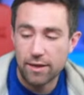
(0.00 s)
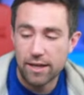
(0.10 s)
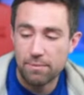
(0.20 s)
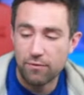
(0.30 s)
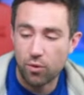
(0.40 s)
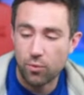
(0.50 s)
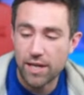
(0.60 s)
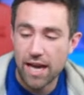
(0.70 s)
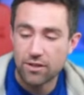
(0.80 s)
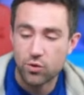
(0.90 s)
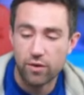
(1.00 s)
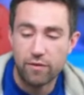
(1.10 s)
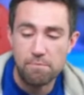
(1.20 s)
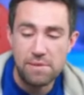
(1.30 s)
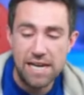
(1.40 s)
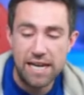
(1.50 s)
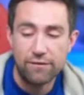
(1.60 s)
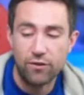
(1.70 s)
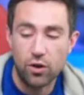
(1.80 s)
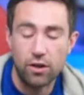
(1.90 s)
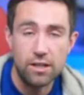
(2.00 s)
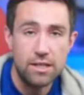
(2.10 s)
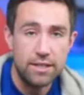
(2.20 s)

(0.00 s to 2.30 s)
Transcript: I think, before we get sort of a meaningful